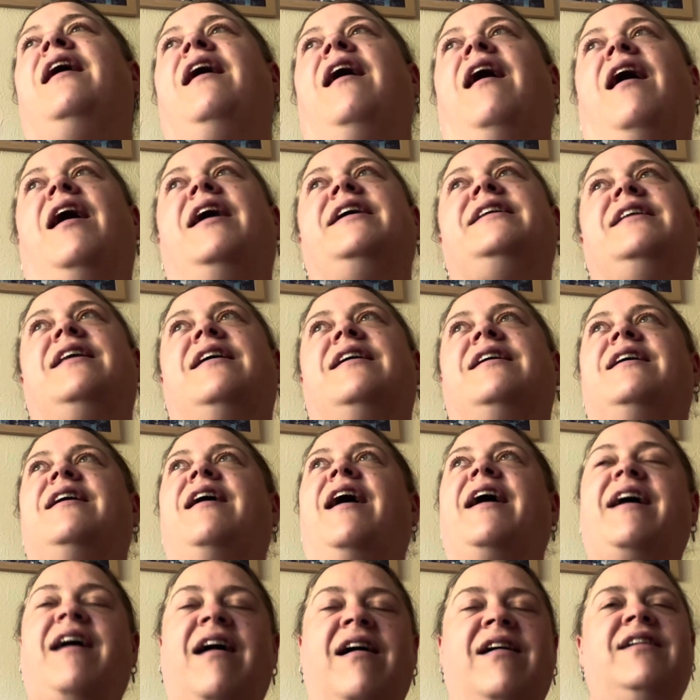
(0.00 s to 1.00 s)
I
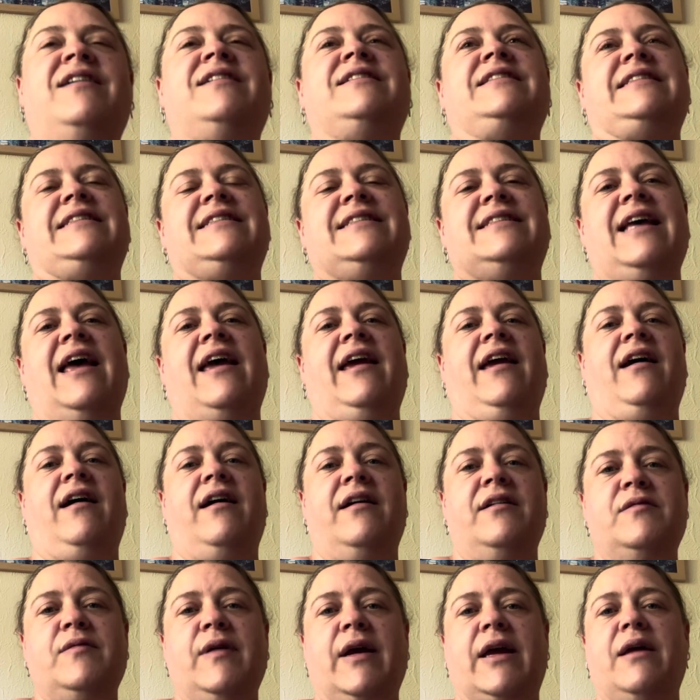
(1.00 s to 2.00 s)
can't say
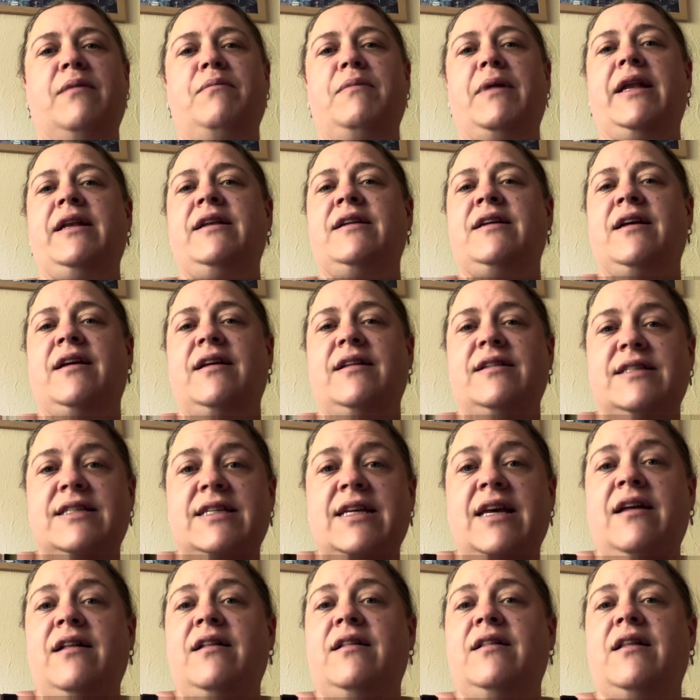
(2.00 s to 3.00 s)
I'd recommend it
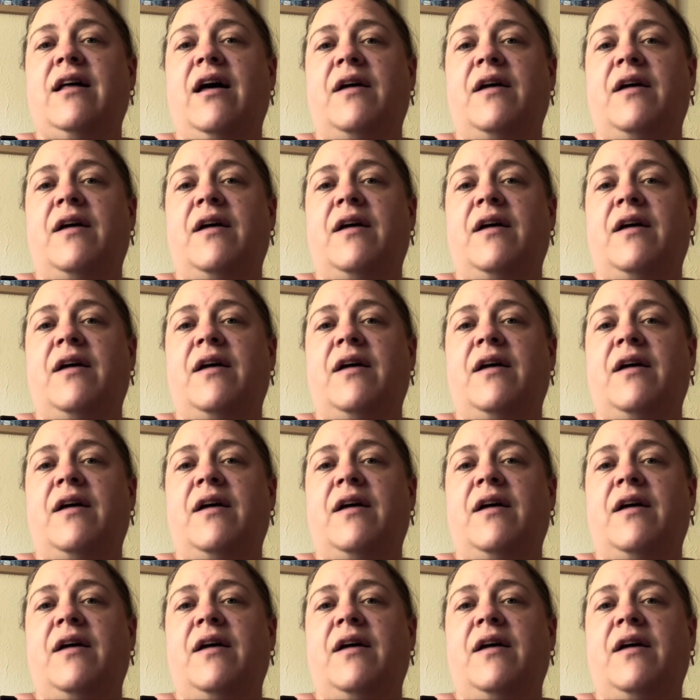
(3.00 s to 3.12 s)
until